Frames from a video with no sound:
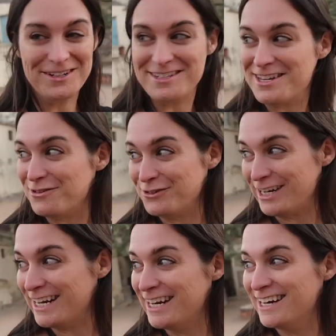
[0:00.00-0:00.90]
instead of
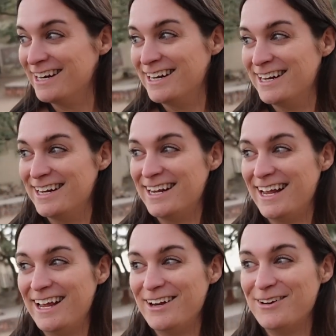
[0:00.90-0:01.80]
cricket
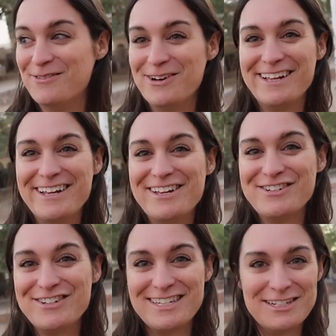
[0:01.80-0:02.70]
and one of the
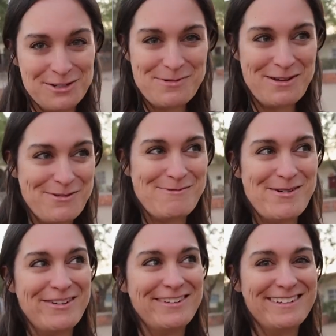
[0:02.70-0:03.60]
kids just said you play
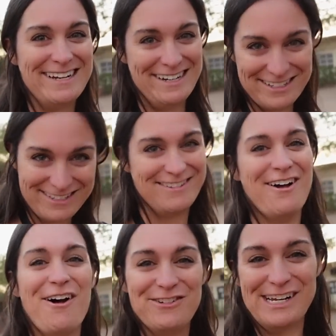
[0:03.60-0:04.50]
football and is
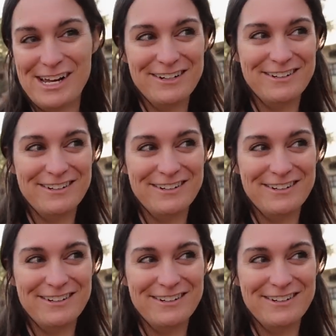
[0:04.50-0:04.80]
off to get